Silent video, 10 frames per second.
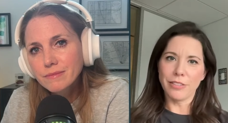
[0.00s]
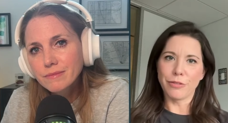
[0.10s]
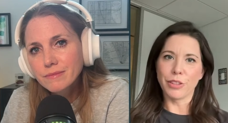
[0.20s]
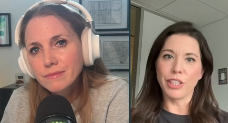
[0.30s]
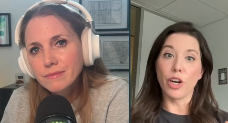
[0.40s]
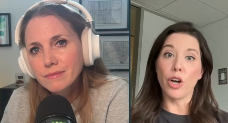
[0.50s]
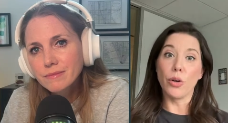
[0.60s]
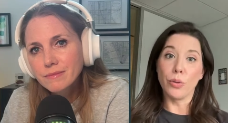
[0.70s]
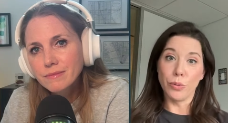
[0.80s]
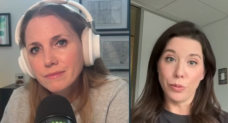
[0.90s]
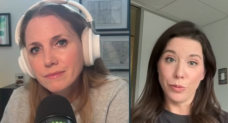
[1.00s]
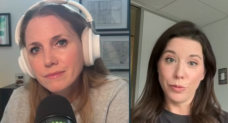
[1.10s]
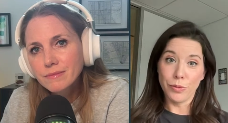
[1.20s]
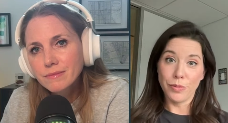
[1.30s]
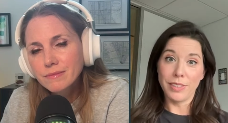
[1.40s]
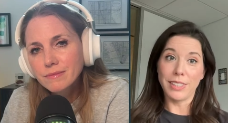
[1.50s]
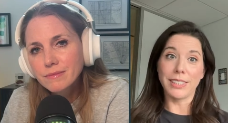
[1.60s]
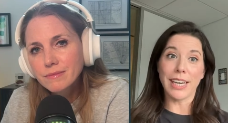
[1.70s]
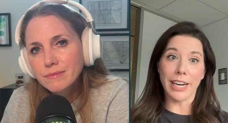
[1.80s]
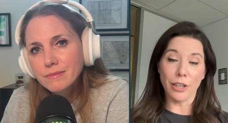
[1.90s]
Speaker 1: for their own
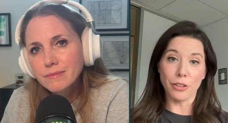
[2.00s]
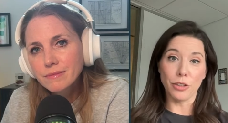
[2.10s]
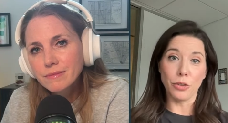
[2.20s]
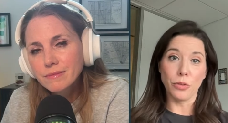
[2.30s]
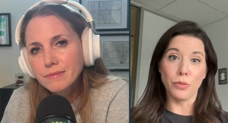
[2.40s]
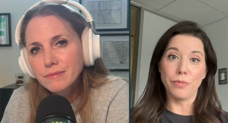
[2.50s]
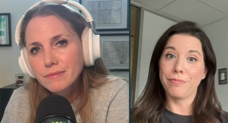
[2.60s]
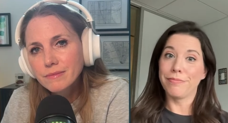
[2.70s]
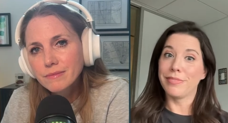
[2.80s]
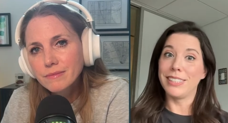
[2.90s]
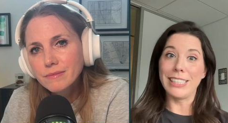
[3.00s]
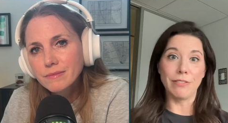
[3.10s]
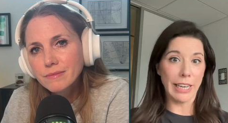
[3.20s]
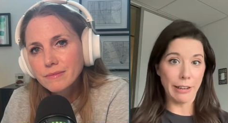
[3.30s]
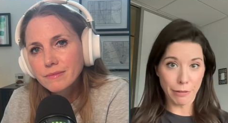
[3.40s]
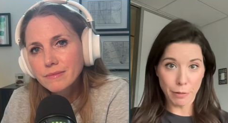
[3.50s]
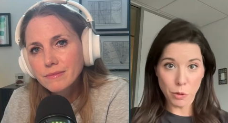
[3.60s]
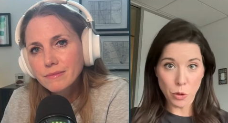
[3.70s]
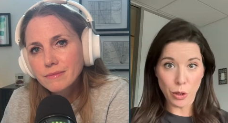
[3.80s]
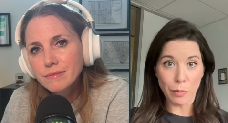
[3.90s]
desire to deviate from
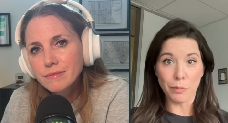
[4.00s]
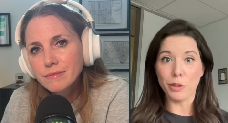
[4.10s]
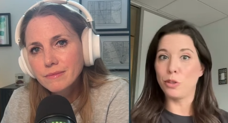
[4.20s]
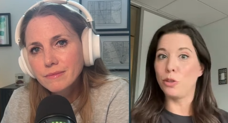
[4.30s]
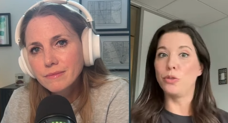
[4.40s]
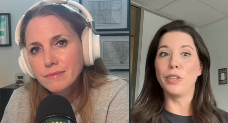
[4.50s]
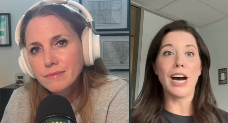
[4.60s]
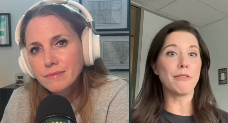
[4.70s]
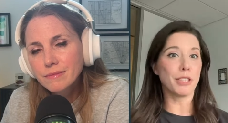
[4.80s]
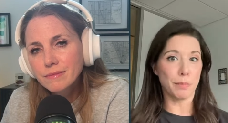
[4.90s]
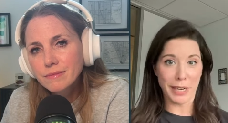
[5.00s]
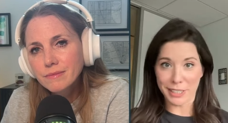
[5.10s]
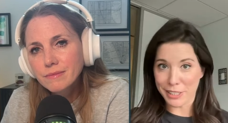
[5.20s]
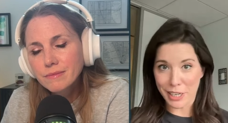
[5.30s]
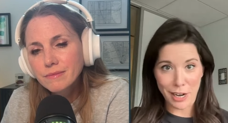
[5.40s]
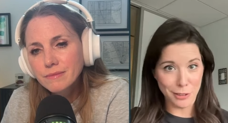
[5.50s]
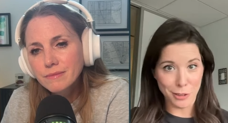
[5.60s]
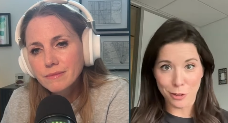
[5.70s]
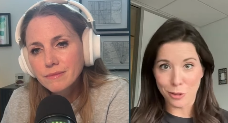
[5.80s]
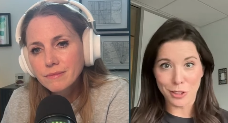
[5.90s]
norms, to not respect the
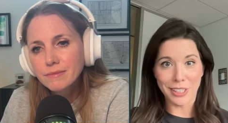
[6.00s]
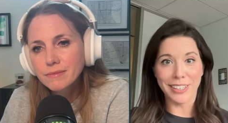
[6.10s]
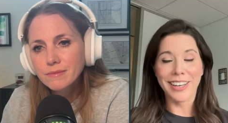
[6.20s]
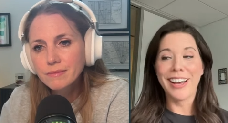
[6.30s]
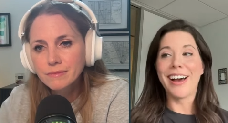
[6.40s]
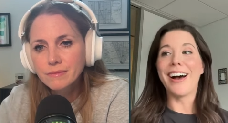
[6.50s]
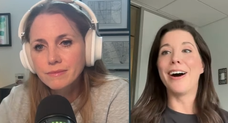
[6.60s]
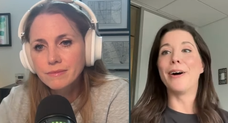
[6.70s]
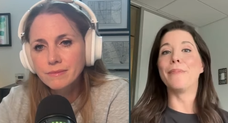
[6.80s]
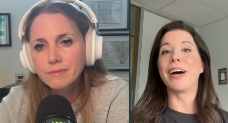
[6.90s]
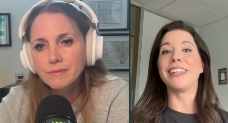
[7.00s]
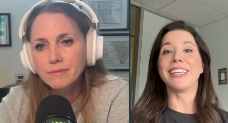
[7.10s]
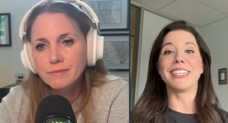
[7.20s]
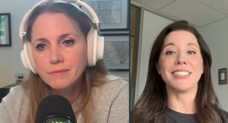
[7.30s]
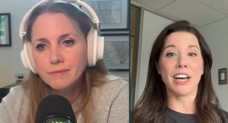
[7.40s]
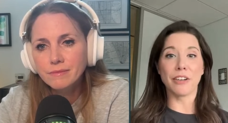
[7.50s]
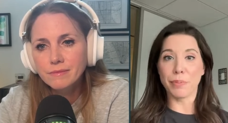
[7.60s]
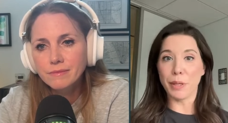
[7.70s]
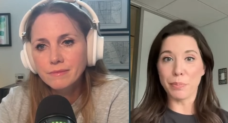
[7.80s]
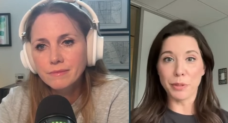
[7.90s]
Constitution. Um, I think a lot of
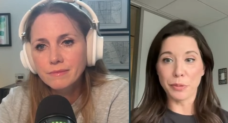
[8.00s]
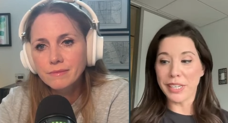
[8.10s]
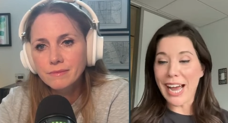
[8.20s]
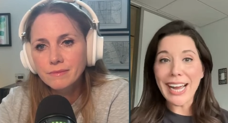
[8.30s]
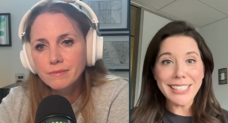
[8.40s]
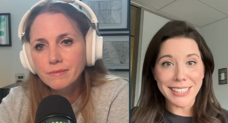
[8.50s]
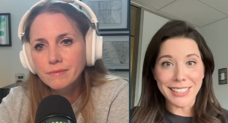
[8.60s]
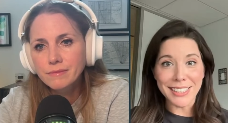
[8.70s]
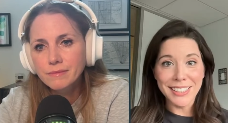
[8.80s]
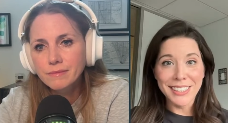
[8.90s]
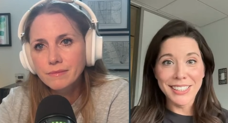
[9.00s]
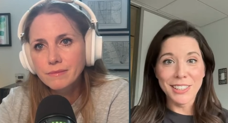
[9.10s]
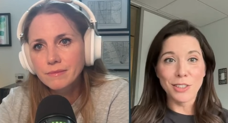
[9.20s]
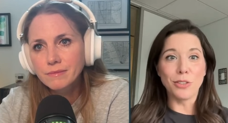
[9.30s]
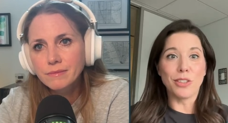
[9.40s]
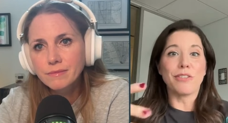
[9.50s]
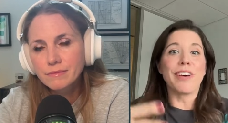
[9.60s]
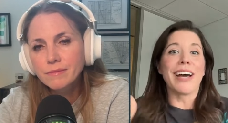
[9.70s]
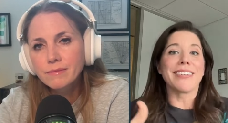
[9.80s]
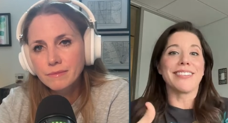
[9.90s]
people reacted to the
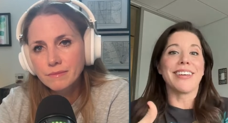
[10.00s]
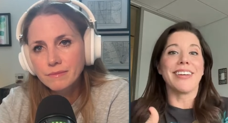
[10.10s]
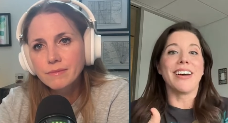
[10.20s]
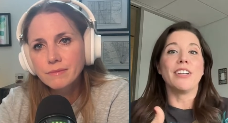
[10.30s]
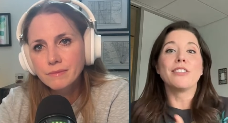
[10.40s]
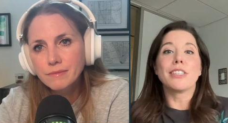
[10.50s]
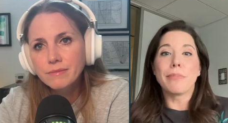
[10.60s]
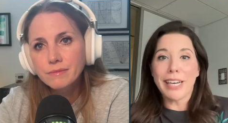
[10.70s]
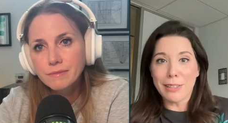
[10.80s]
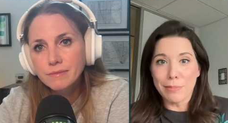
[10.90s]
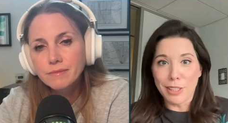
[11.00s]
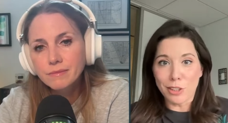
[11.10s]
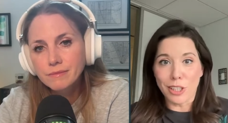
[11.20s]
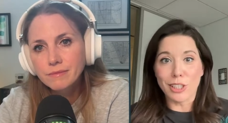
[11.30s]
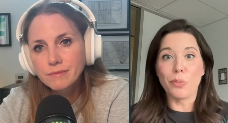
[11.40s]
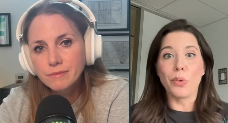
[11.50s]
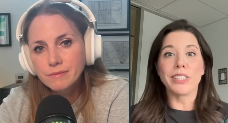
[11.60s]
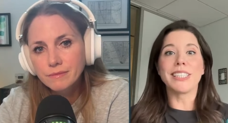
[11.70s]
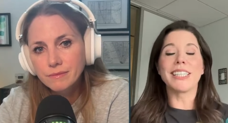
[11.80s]
fact that under the Biden administration, one of the